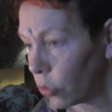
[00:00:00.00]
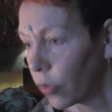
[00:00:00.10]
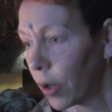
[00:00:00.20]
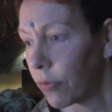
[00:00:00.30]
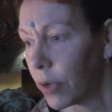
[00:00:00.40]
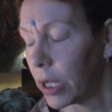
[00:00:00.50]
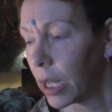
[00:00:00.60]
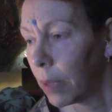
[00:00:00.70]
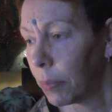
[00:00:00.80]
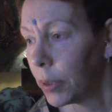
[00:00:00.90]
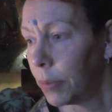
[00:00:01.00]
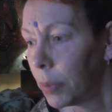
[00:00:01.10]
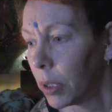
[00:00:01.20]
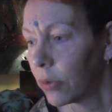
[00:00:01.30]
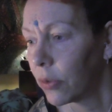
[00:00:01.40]
to try and recap,
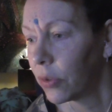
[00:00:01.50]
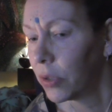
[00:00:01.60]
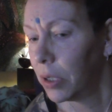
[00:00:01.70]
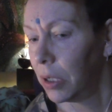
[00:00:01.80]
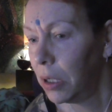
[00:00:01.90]
but